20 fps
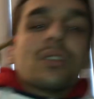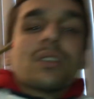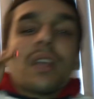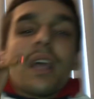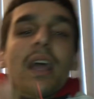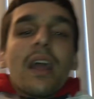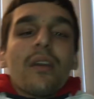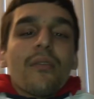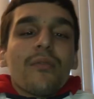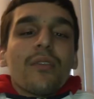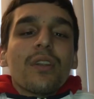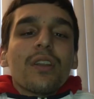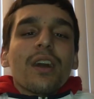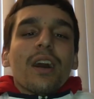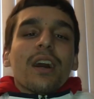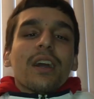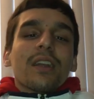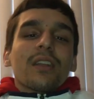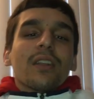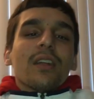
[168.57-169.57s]
this every
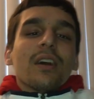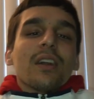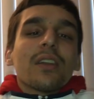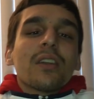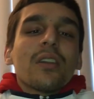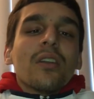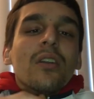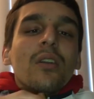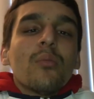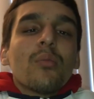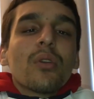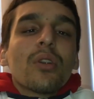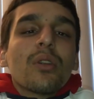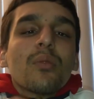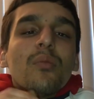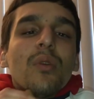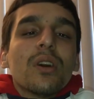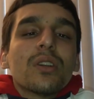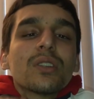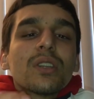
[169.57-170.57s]
night, like pretty
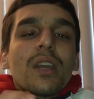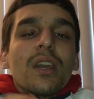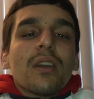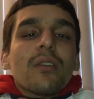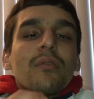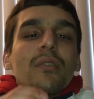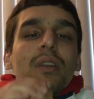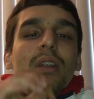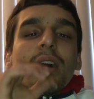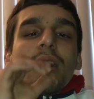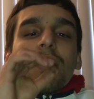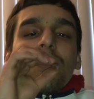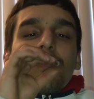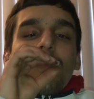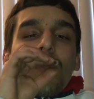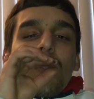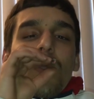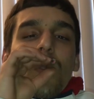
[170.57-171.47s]
much every night.